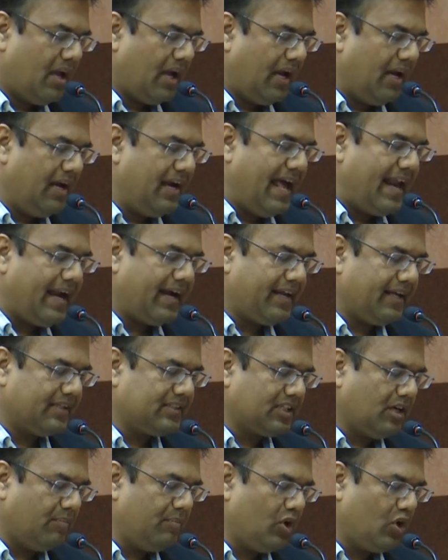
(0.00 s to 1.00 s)
Indirect
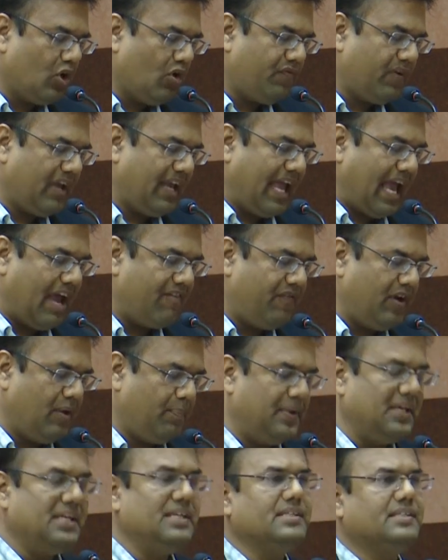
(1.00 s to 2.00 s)
Tax Committee of
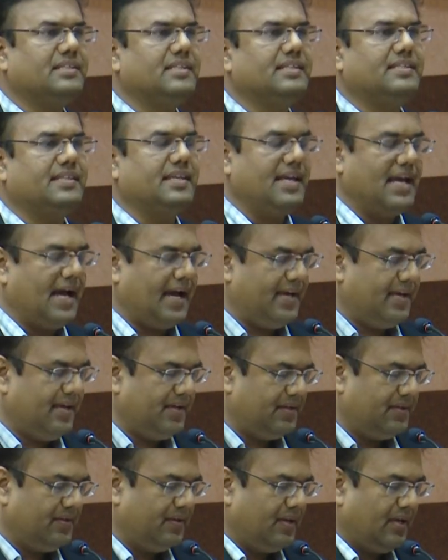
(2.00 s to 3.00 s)
FAP,
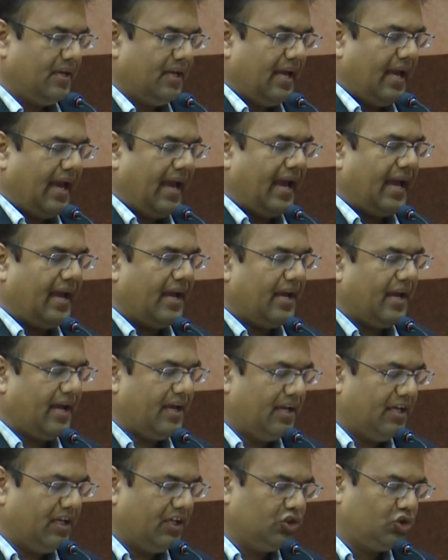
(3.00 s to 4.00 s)
CCI,
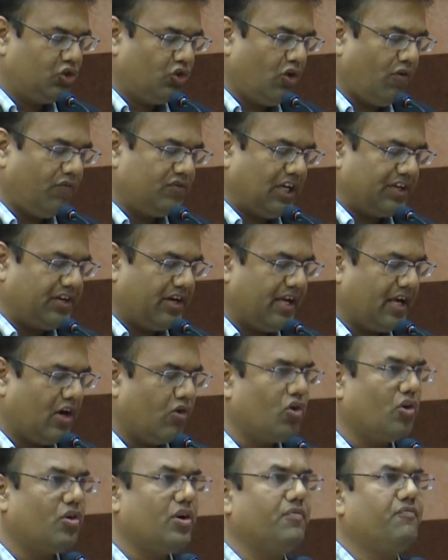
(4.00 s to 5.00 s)
Institute of Chartered
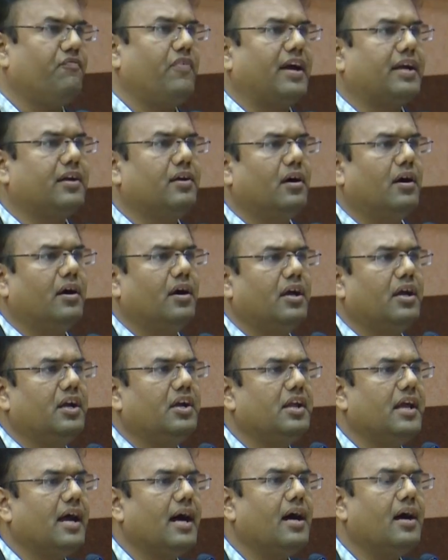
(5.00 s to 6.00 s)
Accountant of
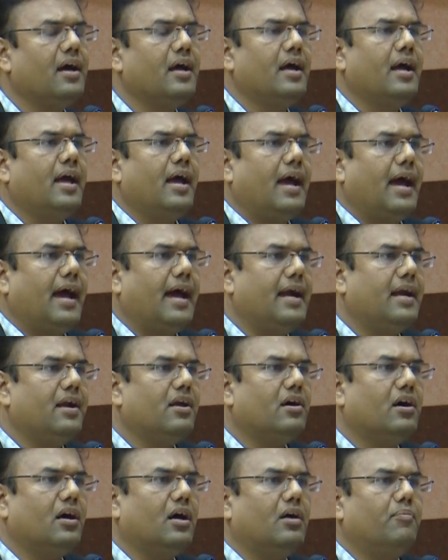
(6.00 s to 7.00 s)
India, and
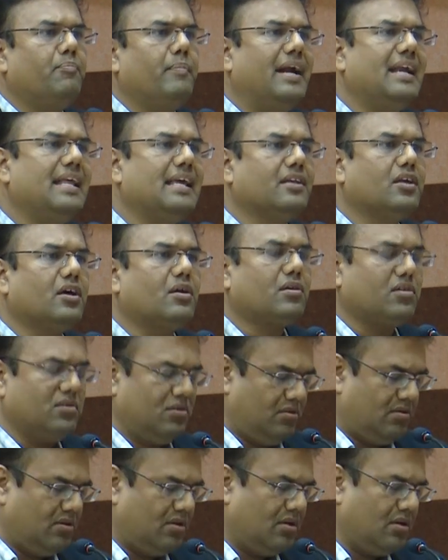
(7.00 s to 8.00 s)
many other
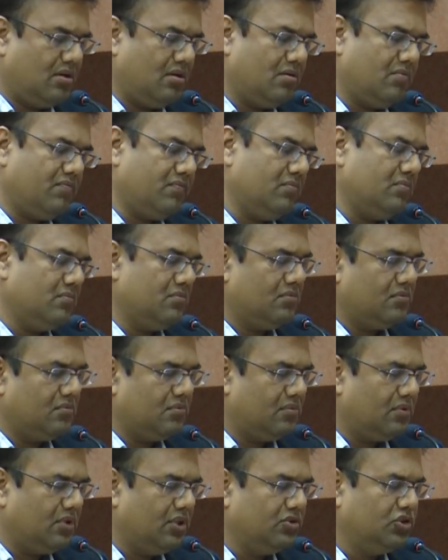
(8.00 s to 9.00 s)

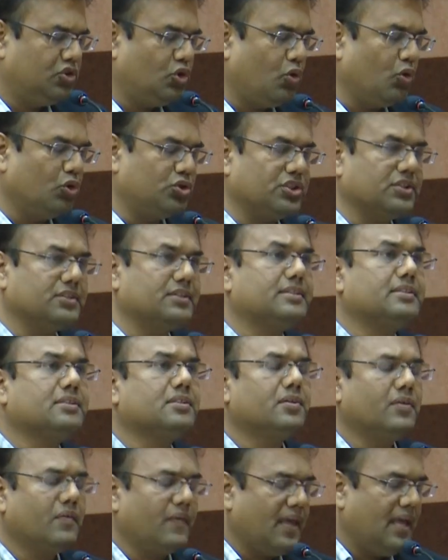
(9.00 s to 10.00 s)
institutions.
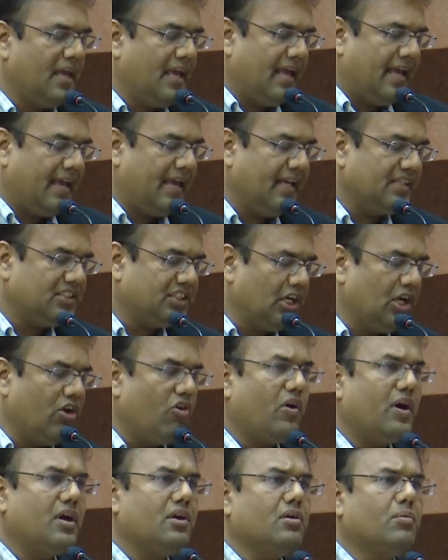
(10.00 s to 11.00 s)
He has
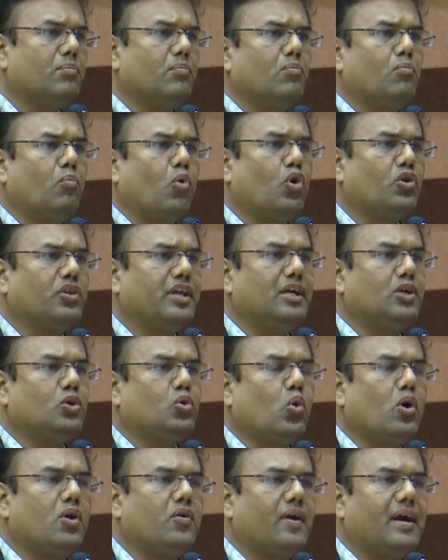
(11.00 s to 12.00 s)
delivered more than
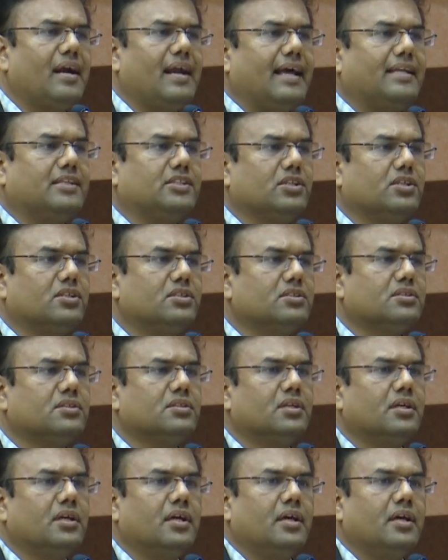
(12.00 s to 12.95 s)
200 lectures